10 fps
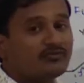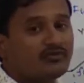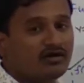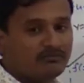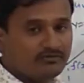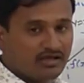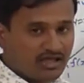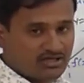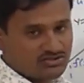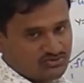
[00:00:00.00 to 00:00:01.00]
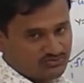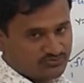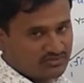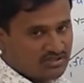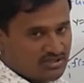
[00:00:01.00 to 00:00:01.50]
f of x2.
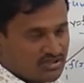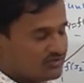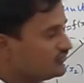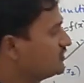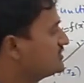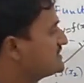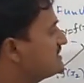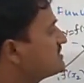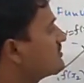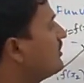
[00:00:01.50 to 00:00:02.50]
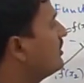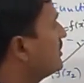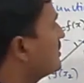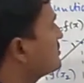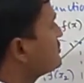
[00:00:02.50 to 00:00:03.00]
So this is
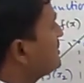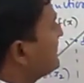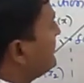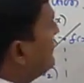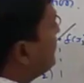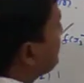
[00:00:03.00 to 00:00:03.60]
called a strictly